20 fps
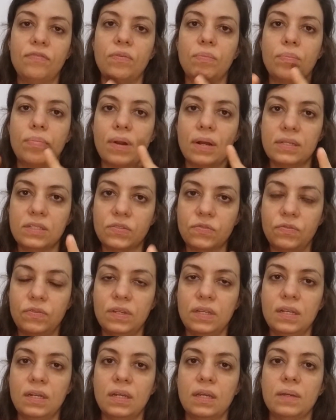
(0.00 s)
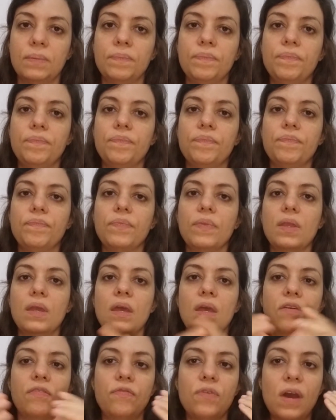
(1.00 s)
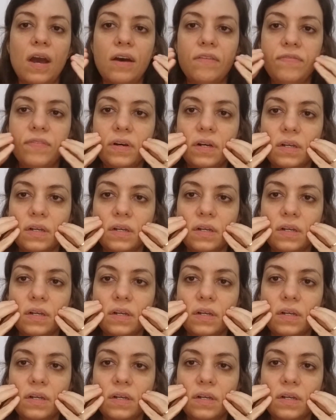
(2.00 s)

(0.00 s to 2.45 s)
if you're breastfeeding, if you have